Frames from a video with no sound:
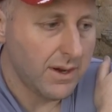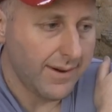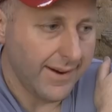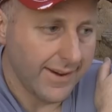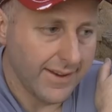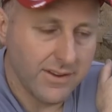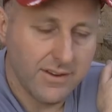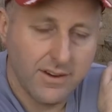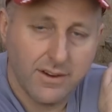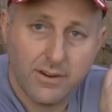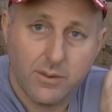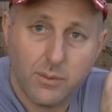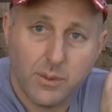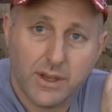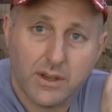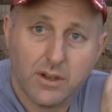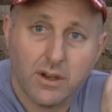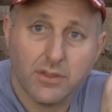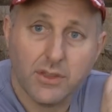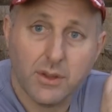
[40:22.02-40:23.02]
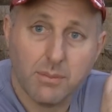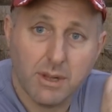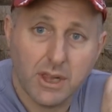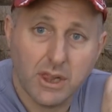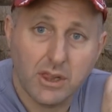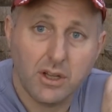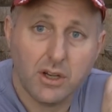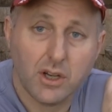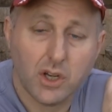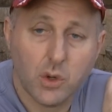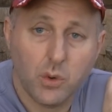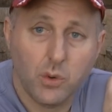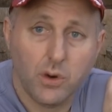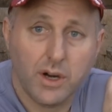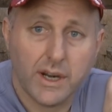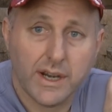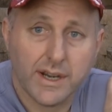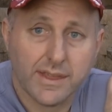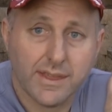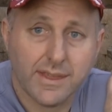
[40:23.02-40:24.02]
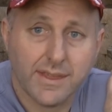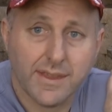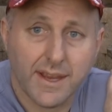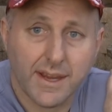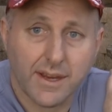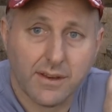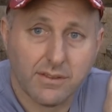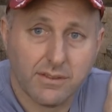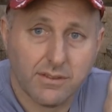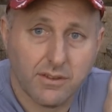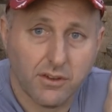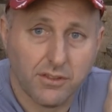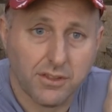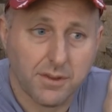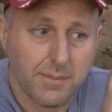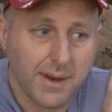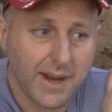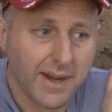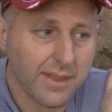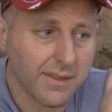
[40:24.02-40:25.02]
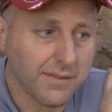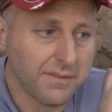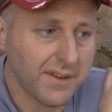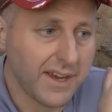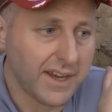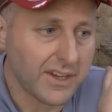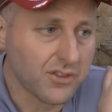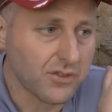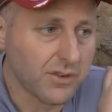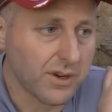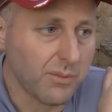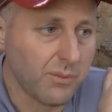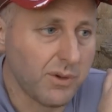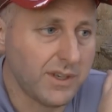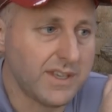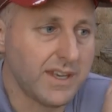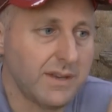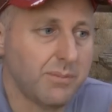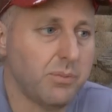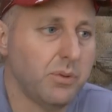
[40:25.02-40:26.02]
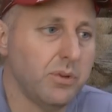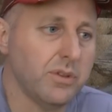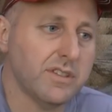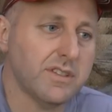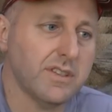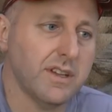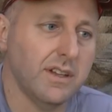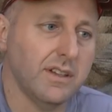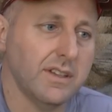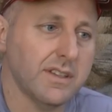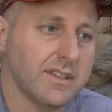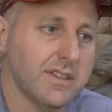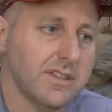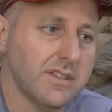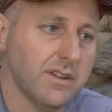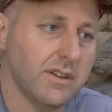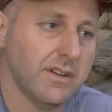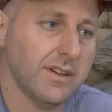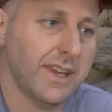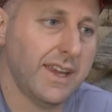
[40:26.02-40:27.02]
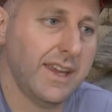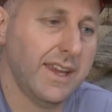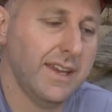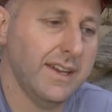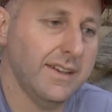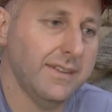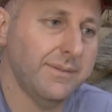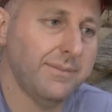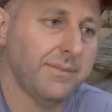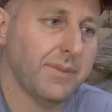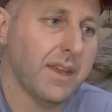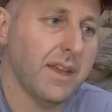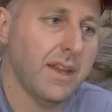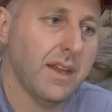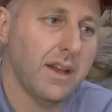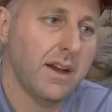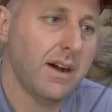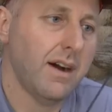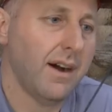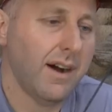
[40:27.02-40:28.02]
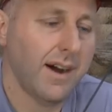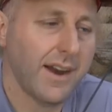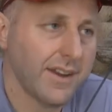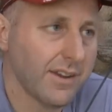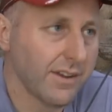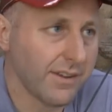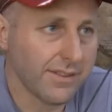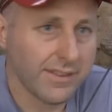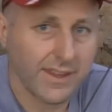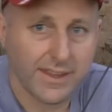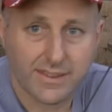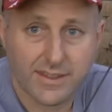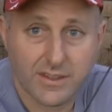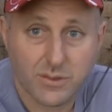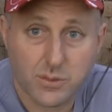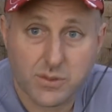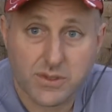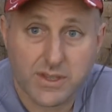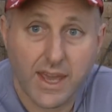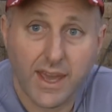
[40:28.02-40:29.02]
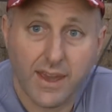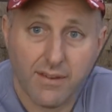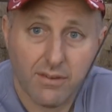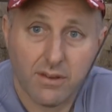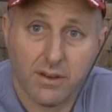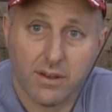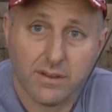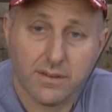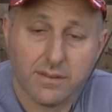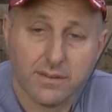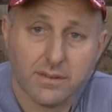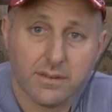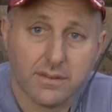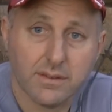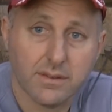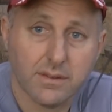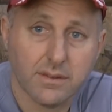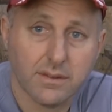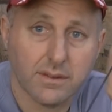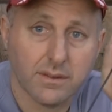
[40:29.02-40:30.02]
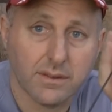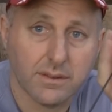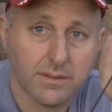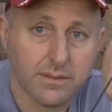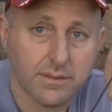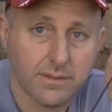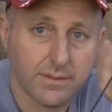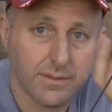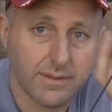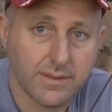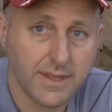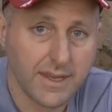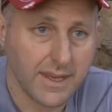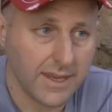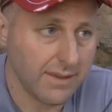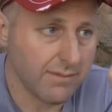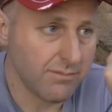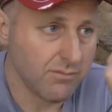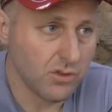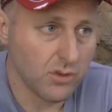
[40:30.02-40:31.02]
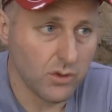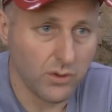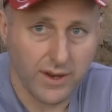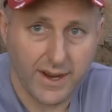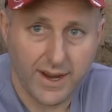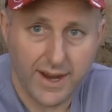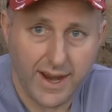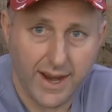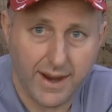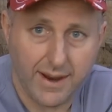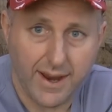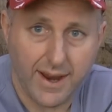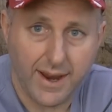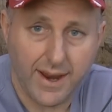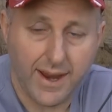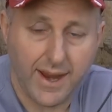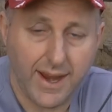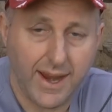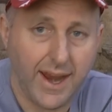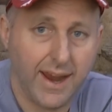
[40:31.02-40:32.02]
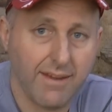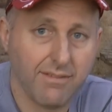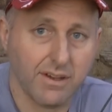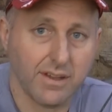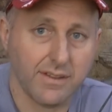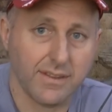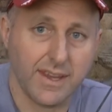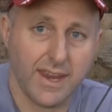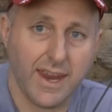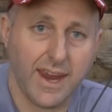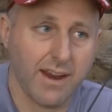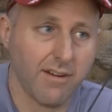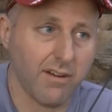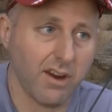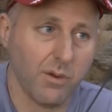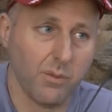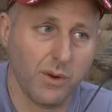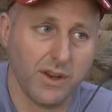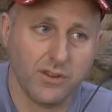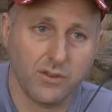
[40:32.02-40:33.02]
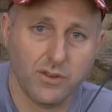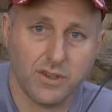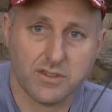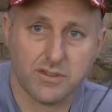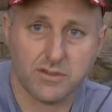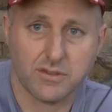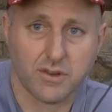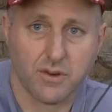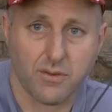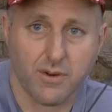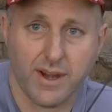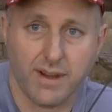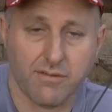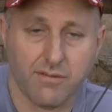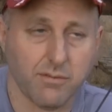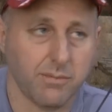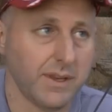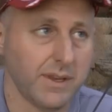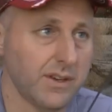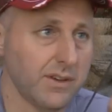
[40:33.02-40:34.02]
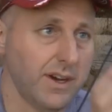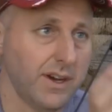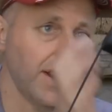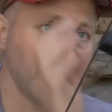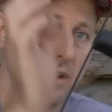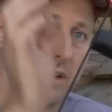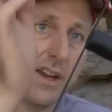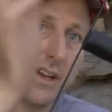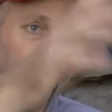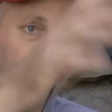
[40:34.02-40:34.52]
know we got them a lot quieter than they got them out of the factory. We did put silencers on here. I don't think this was ever the area where noise was created from the Oneida. I